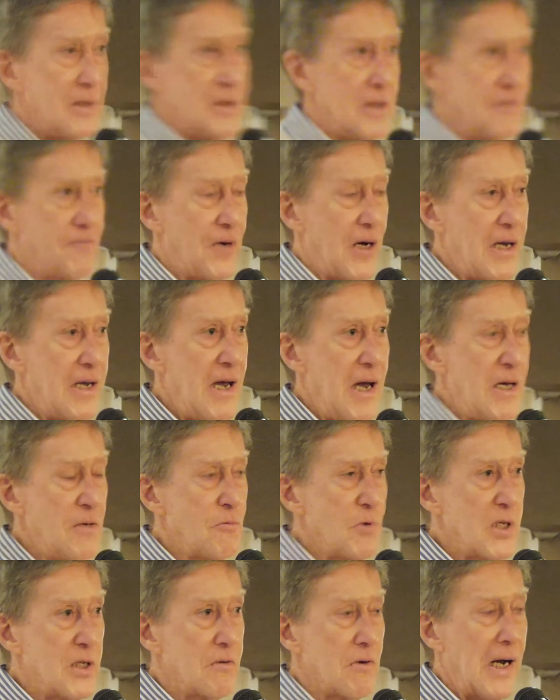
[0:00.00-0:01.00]
If I
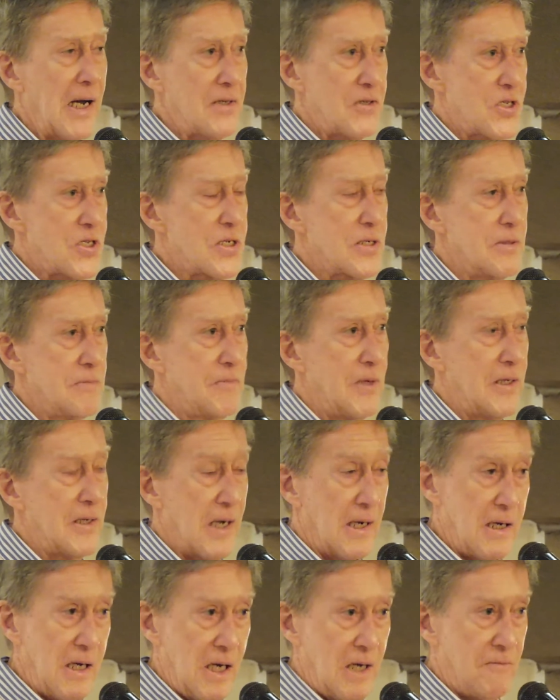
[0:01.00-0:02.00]
had regrets, and
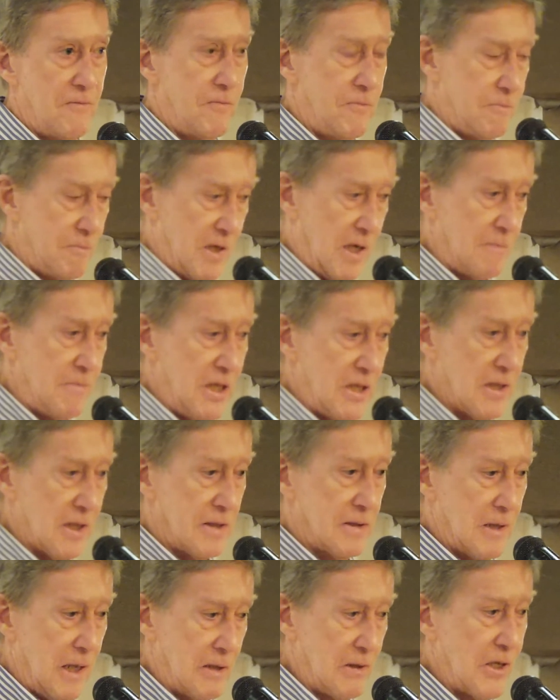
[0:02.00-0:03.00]
I made
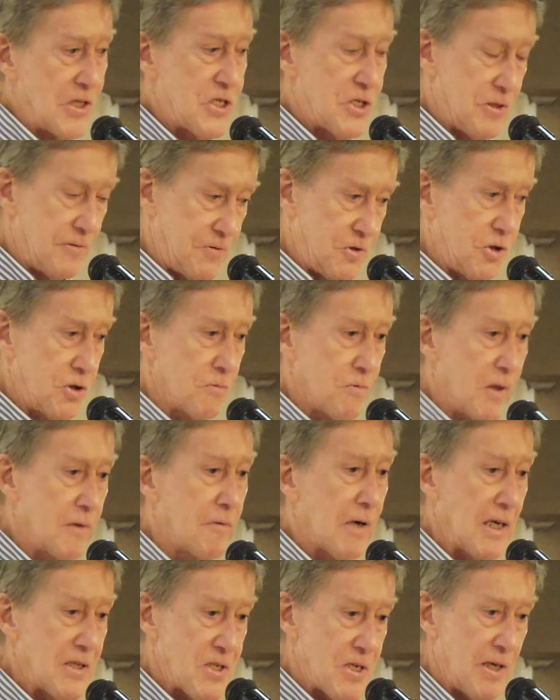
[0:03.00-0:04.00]
a list of 2
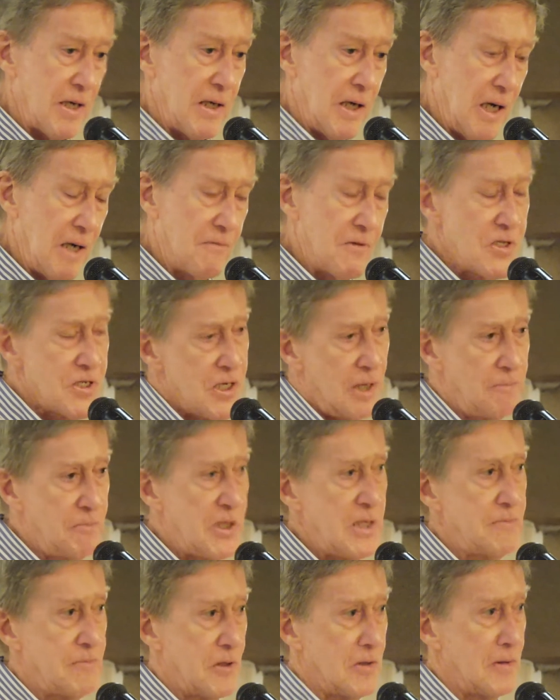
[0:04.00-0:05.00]
regrets I have, and some
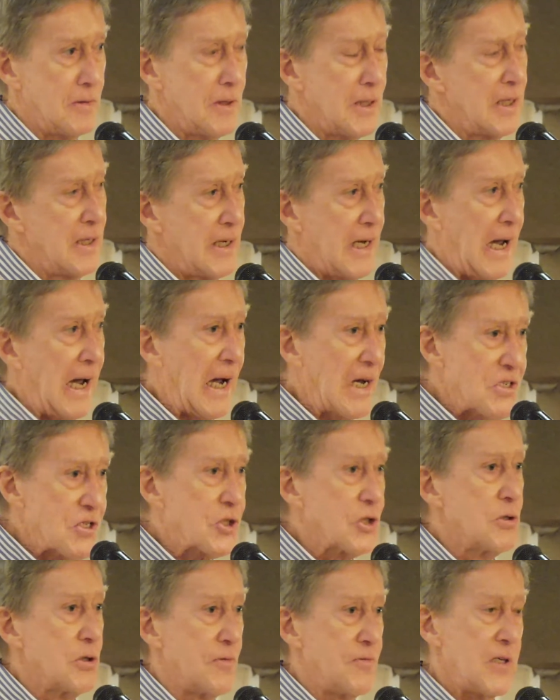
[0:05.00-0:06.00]
people
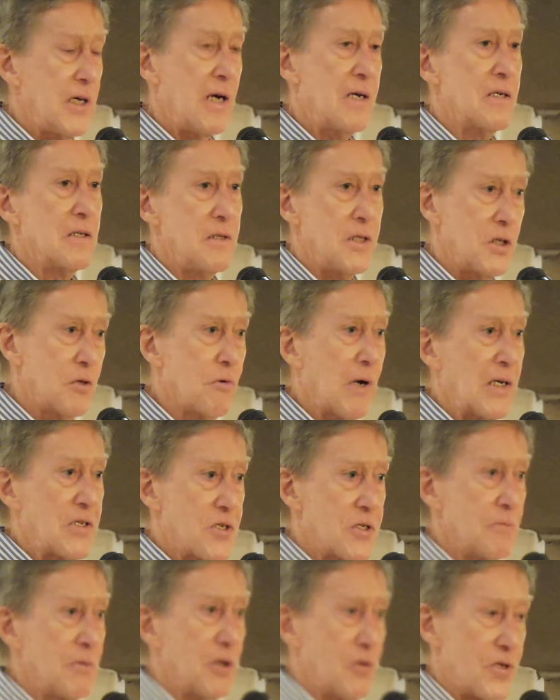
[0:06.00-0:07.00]
ask you if you had any
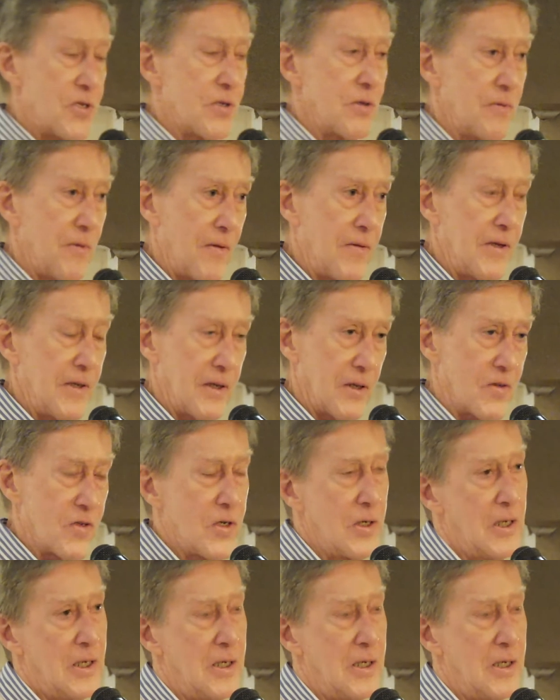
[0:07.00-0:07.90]
regrets about certain things.